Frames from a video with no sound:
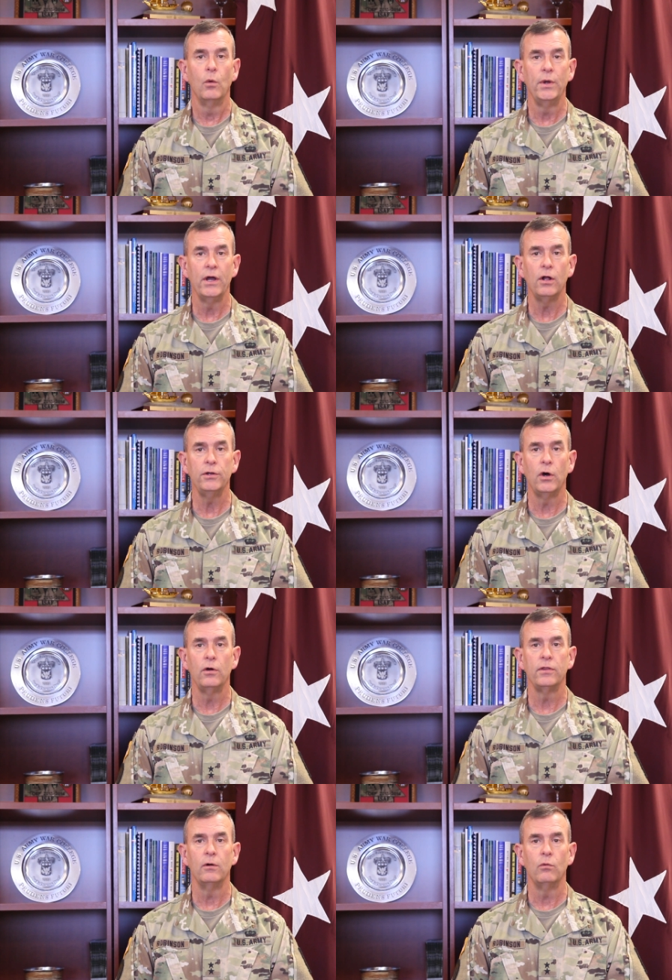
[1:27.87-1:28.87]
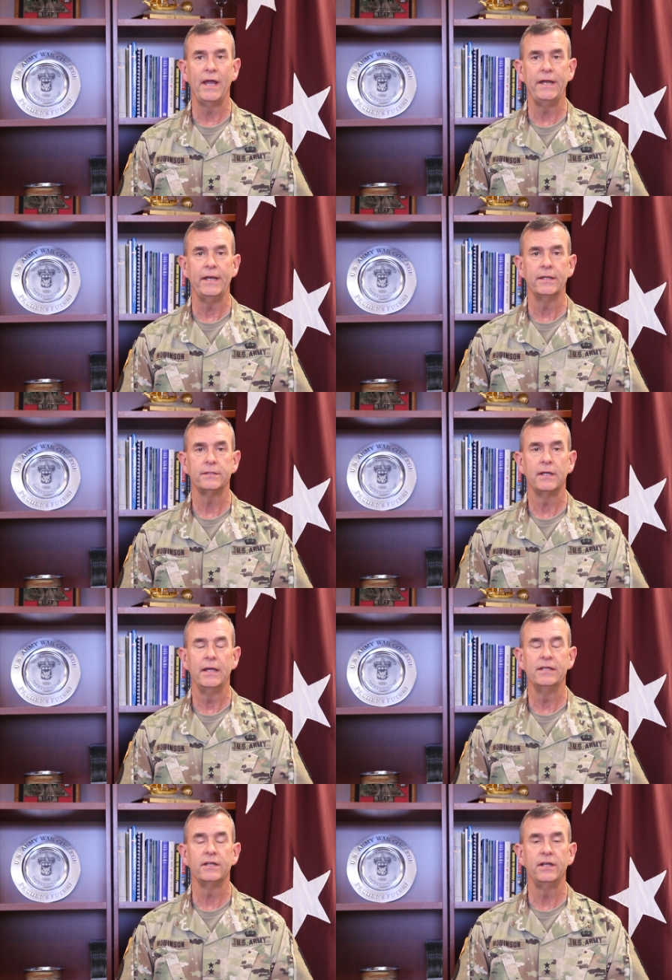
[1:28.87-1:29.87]
We all know that readiness
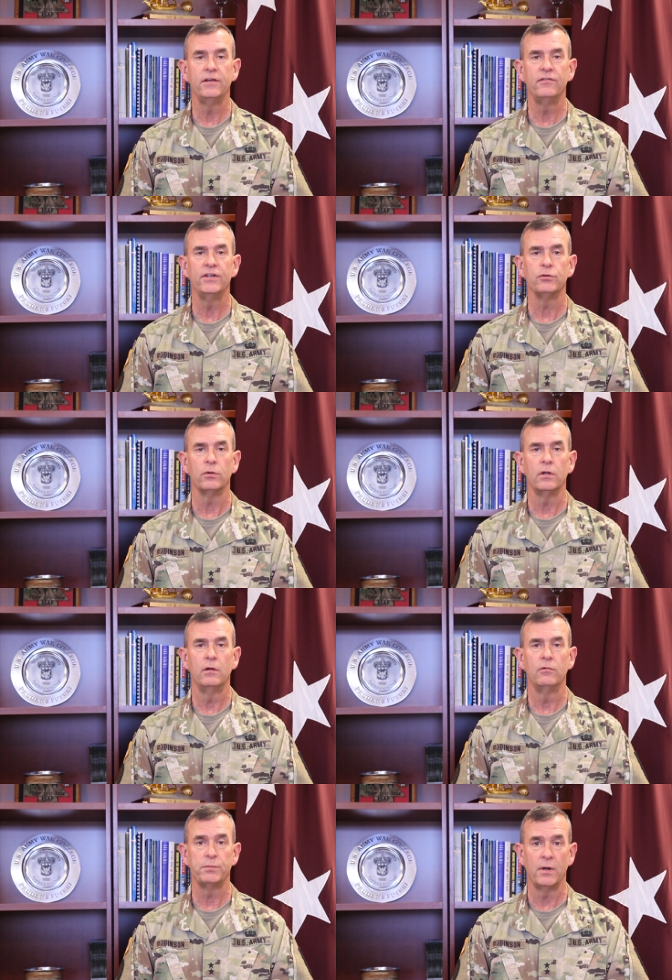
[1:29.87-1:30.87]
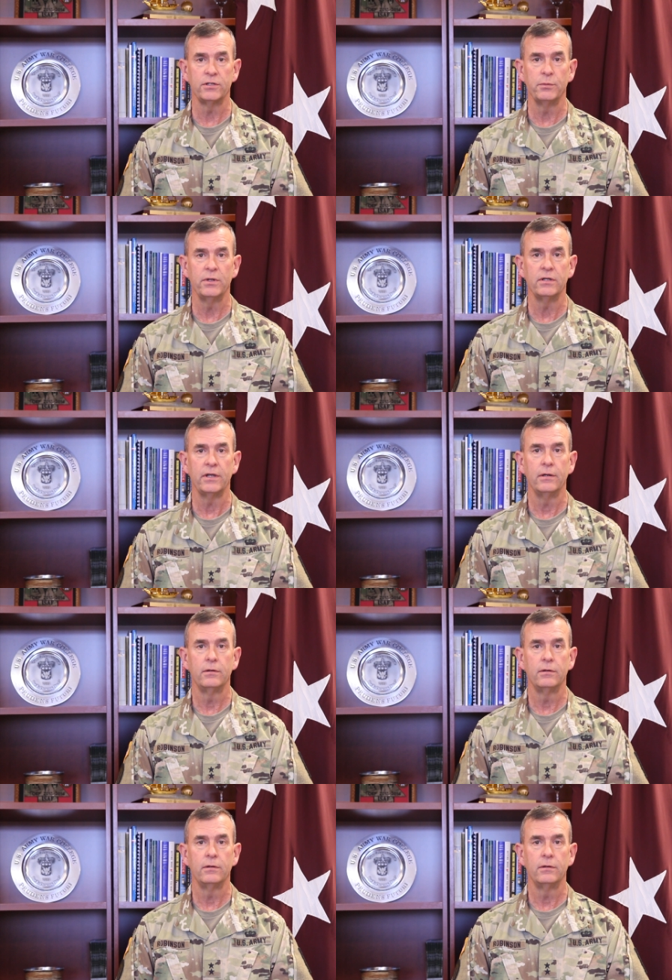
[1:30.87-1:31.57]
is an individual responsibility.